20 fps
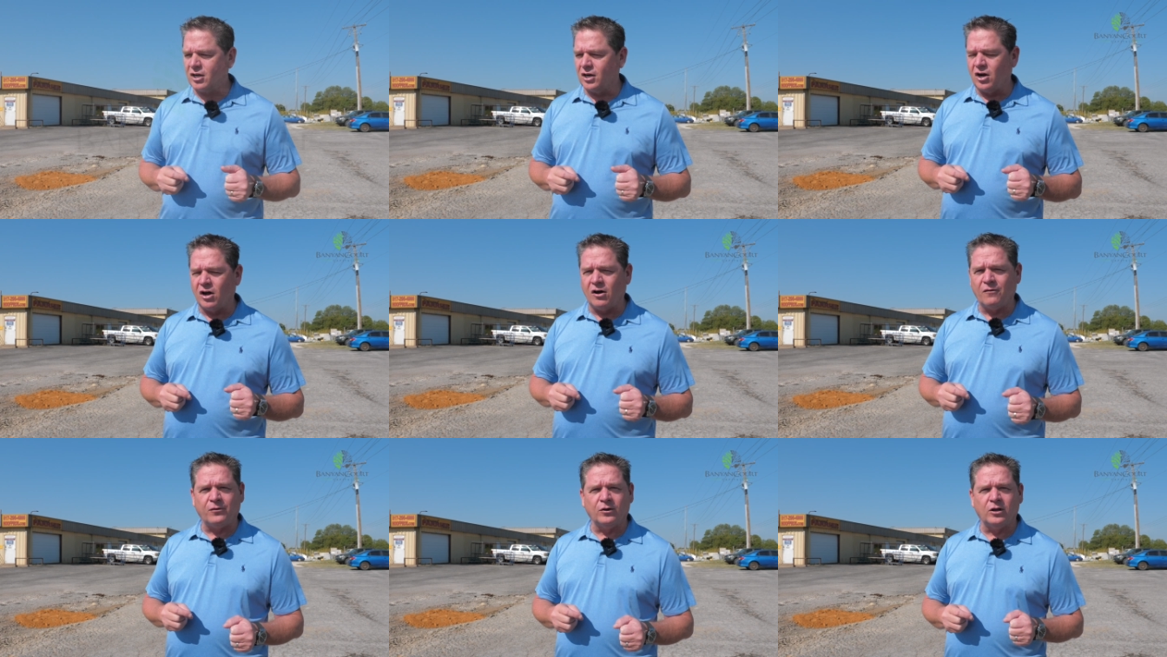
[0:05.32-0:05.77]

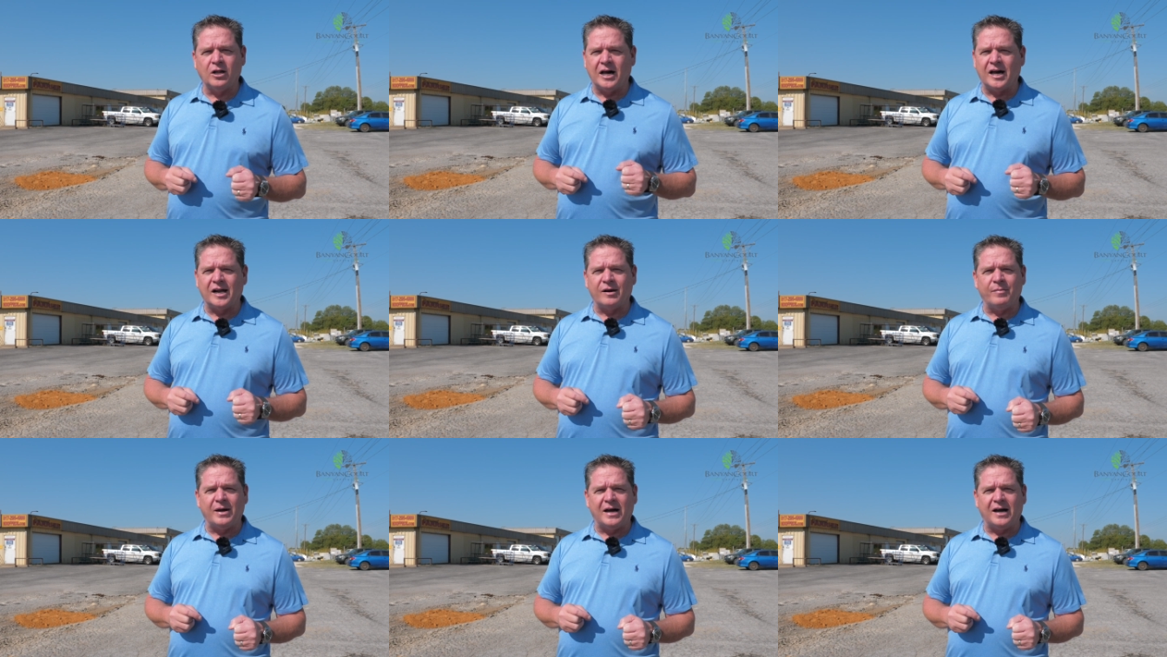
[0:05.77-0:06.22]
an awful
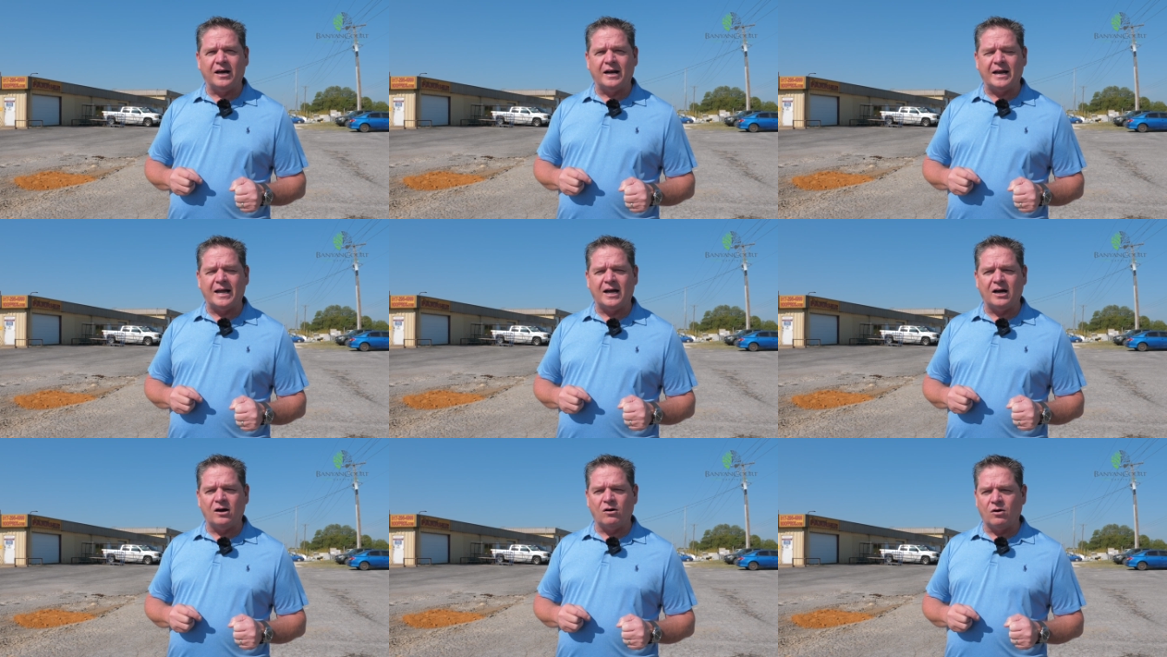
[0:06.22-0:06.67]
lot
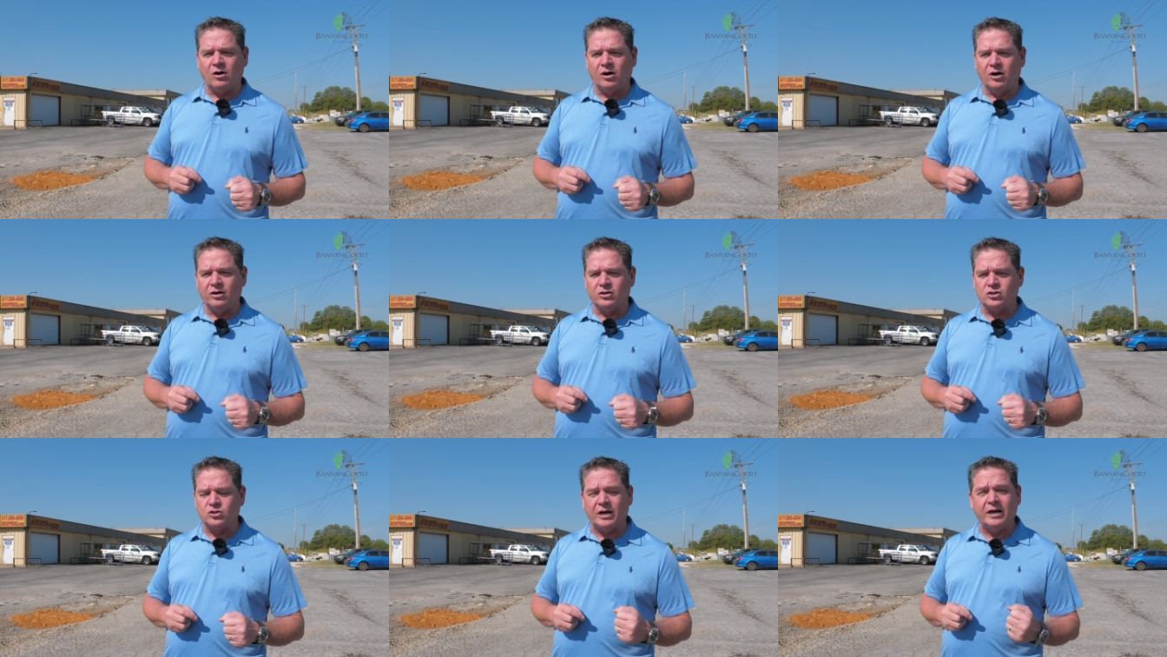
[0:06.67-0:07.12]
about how
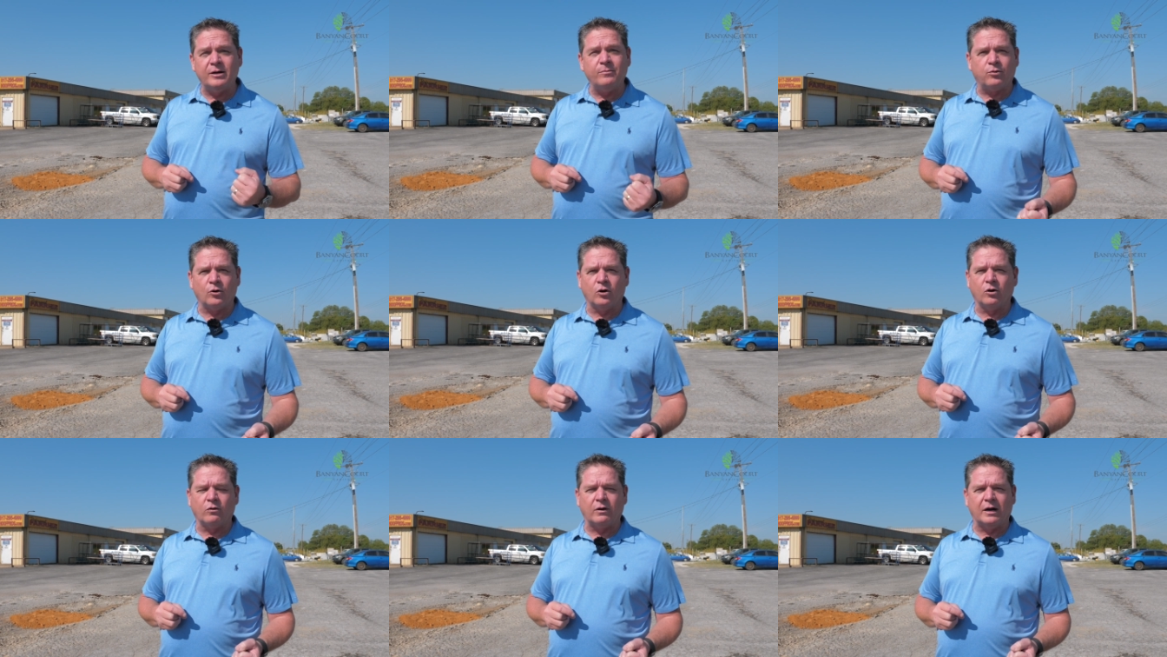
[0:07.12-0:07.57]
our trade
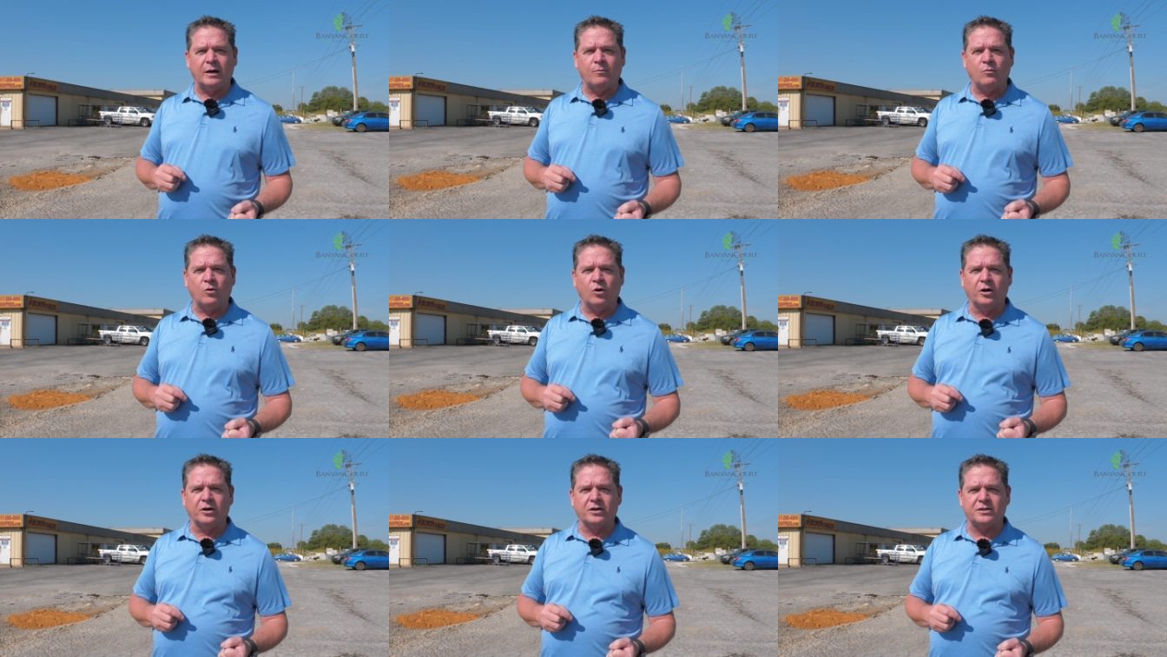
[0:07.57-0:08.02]

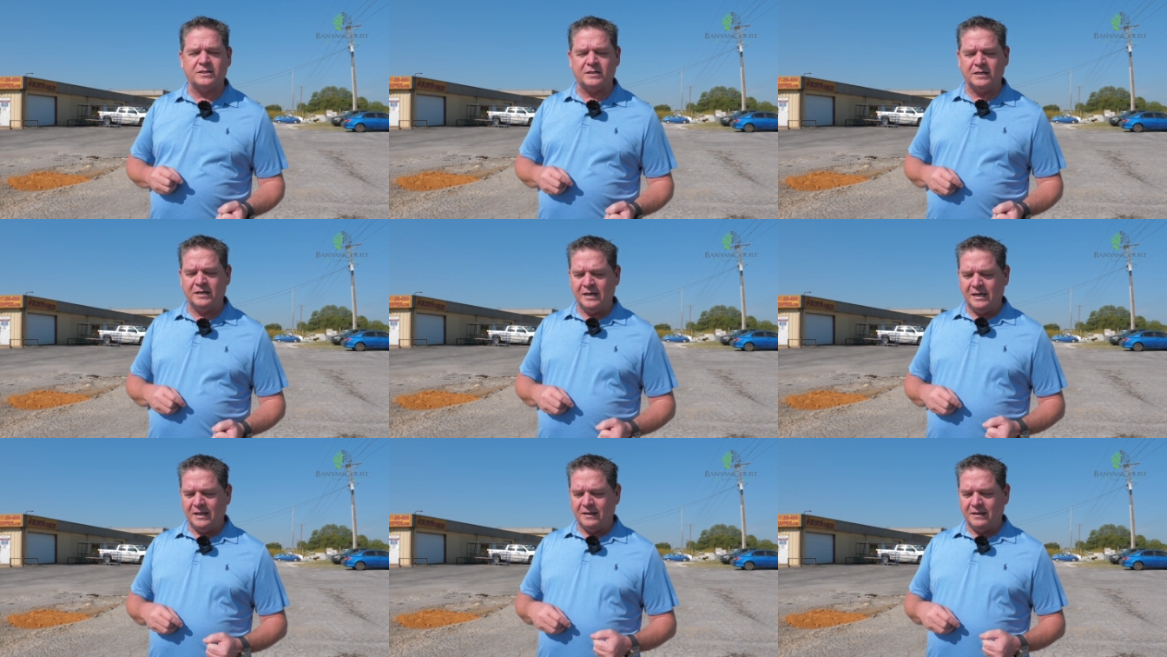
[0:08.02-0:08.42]
program works.